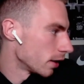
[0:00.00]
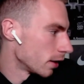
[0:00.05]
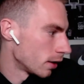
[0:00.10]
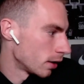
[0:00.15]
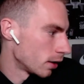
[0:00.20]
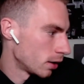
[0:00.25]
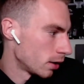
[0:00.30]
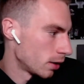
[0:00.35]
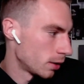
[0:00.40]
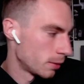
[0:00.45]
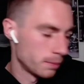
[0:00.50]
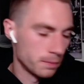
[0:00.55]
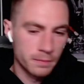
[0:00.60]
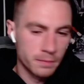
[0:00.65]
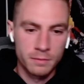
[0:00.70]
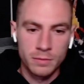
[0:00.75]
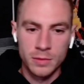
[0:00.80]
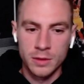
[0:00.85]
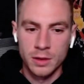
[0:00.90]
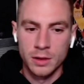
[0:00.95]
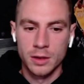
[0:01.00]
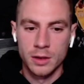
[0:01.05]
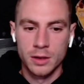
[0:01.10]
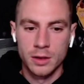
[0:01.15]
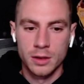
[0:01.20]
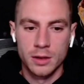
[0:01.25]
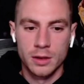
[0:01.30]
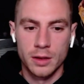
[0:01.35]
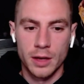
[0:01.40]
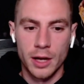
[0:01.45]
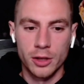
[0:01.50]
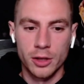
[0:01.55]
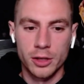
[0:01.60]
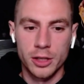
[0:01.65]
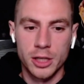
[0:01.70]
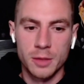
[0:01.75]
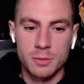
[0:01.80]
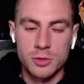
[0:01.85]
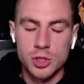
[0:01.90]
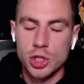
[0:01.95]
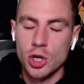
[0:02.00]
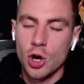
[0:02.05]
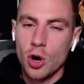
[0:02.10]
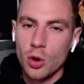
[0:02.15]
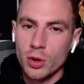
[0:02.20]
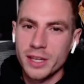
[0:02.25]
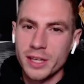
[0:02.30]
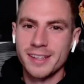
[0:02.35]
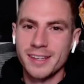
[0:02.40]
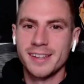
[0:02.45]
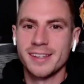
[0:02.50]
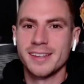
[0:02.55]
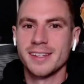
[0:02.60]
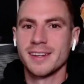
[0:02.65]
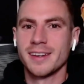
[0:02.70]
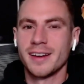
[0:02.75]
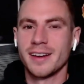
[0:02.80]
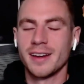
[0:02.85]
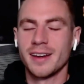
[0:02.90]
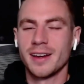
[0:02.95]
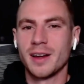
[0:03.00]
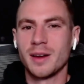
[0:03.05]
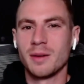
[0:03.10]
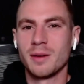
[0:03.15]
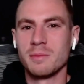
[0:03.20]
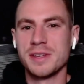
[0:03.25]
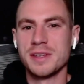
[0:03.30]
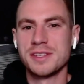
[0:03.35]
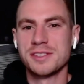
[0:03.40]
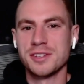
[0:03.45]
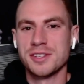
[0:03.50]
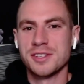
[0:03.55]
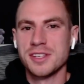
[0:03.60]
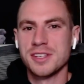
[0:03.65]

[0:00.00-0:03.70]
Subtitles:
Eliud Kipchoge, Mr.